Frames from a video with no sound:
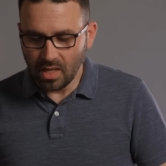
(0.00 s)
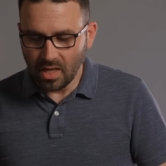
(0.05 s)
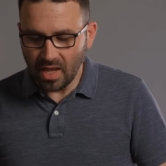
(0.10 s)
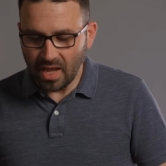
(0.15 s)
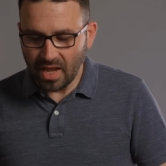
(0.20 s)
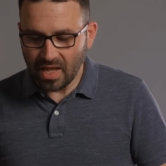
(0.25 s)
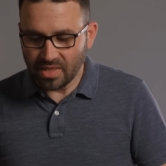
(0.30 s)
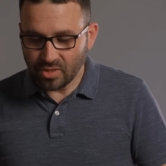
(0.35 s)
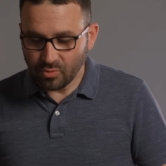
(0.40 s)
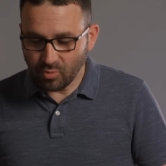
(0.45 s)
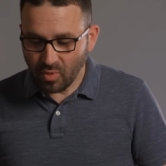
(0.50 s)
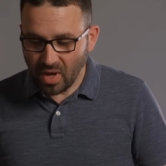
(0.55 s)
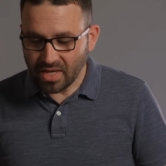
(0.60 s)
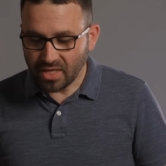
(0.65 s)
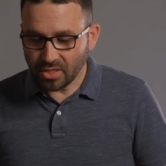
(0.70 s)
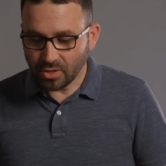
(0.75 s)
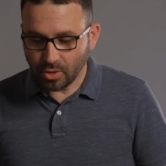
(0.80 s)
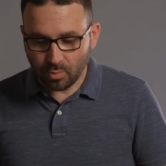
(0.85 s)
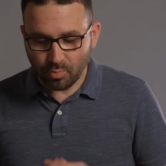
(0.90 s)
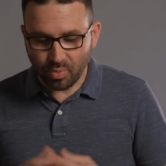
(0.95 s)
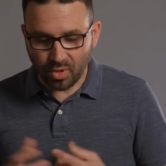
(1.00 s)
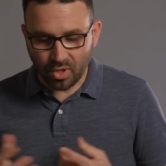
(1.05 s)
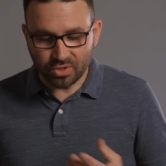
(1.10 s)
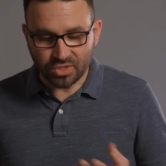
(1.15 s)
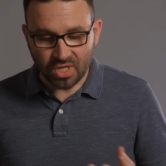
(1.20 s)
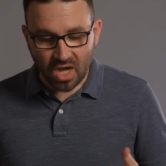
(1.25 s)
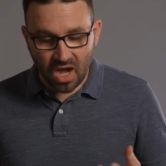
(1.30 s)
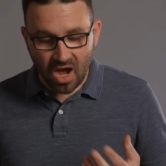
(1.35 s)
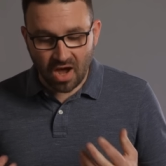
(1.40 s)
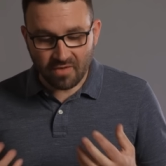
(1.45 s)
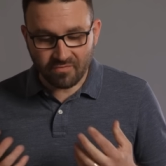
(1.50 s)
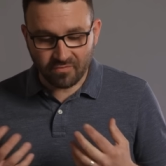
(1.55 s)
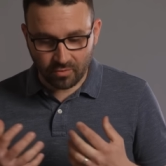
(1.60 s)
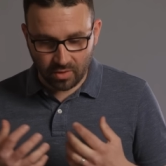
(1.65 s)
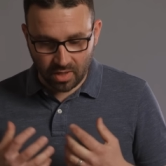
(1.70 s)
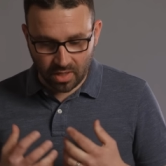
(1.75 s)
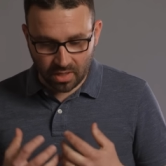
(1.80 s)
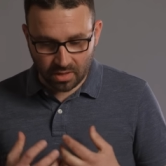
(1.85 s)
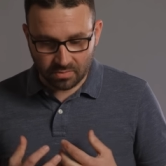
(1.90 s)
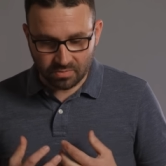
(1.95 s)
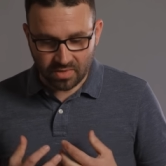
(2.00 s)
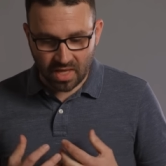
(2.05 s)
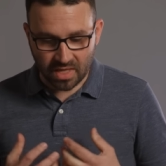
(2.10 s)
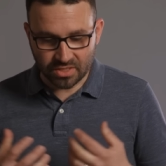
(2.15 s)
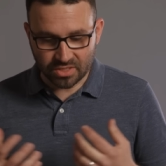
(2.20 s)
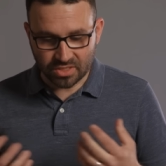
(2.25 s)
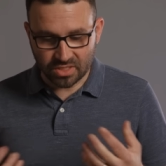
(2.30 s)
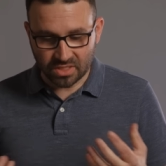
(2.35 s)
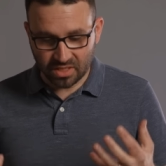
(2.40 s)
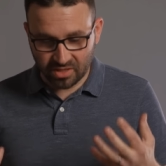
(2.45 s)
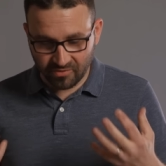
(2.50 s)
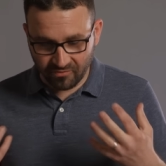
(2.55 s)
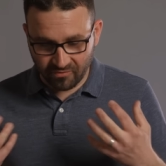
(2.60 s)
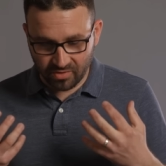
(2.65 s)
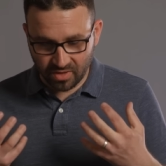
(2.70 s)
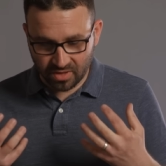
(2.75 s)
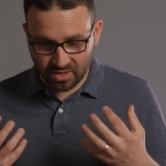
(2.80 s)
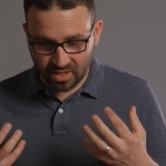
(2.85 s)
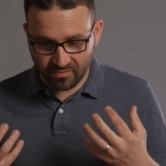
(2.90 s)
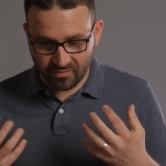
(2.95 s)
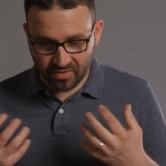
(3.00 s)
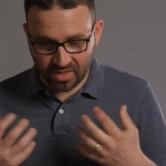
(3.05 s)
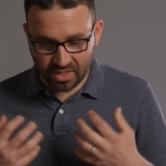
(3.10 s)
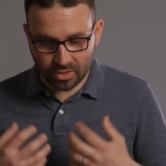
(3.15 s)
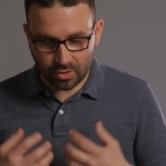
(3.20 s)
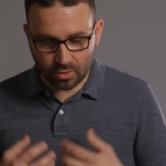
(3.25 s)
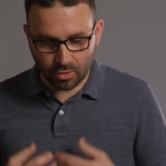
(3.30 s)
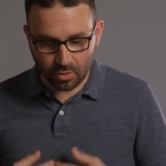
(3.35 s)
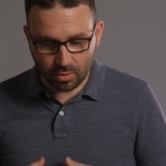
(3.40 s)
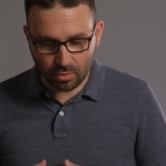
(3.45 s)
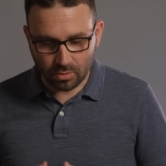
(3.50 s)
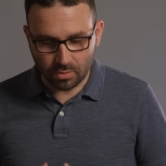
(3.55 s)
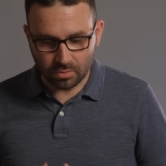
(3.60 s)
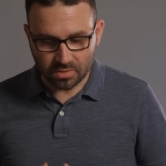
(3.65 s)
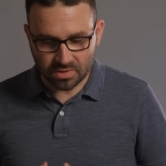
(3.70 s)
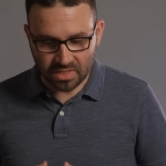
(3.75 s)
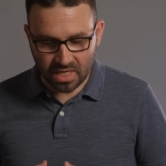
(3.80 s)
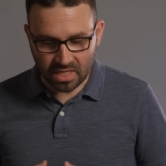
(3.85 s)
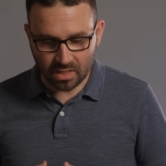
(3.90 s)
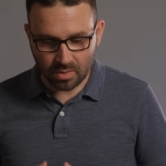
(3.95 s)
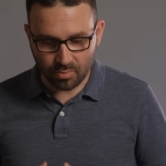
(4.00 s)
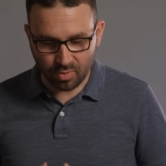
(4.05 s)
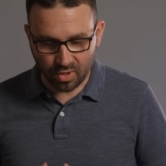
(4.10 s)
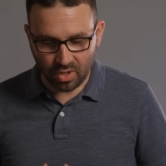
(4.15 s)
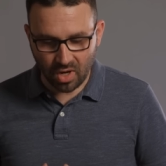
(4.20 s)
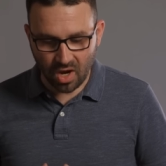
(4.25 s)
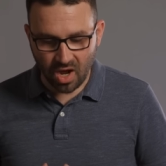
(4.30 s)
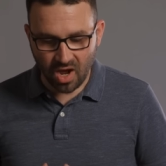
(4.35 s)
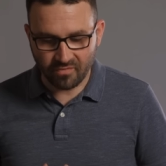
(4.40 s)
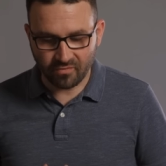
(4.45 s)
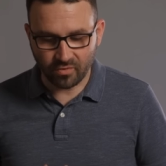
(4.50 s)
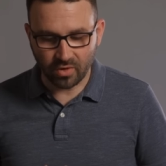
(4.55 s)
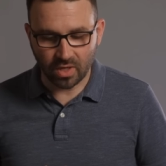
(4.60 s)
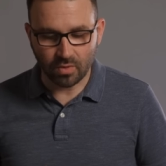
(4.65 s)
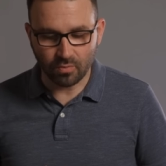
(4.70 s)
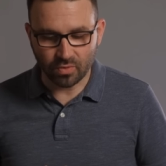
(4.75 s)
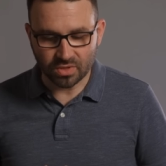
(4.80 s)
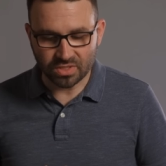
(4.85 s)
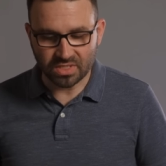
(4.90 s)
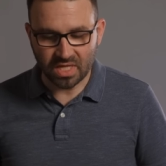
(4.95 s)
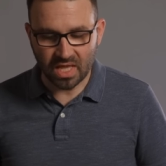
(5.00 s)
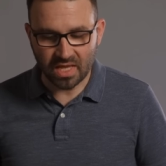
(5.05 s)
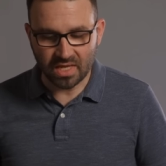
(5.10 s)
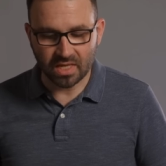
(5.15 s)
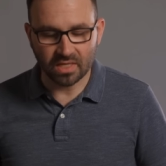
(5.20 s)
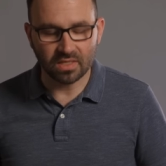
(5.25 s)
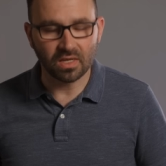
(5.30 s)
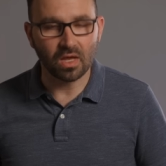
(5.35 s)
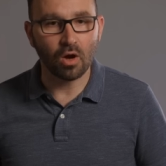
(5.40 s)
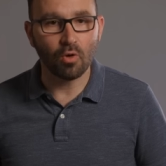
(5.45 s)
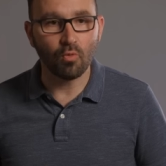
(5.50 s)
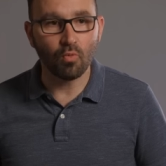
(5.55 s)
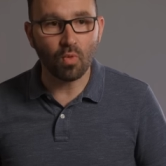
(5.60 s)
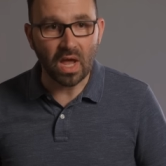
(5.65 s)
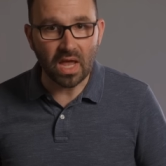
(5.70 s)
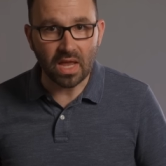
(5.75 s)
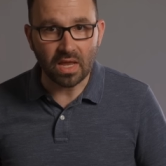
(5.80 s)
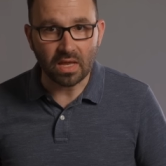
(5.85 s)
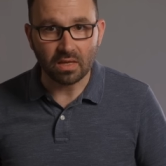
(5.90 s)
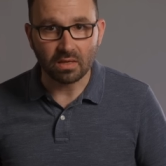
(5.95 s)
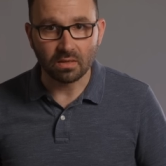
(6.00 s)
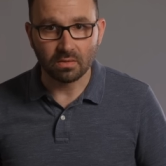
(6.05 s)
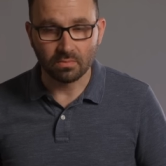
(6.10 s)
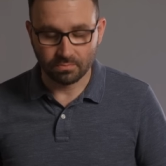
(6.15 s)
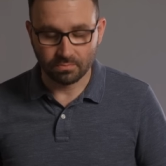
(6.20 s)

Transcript: And the regular burnt offering, that is the Le Levitical daily burnt offering, was taken away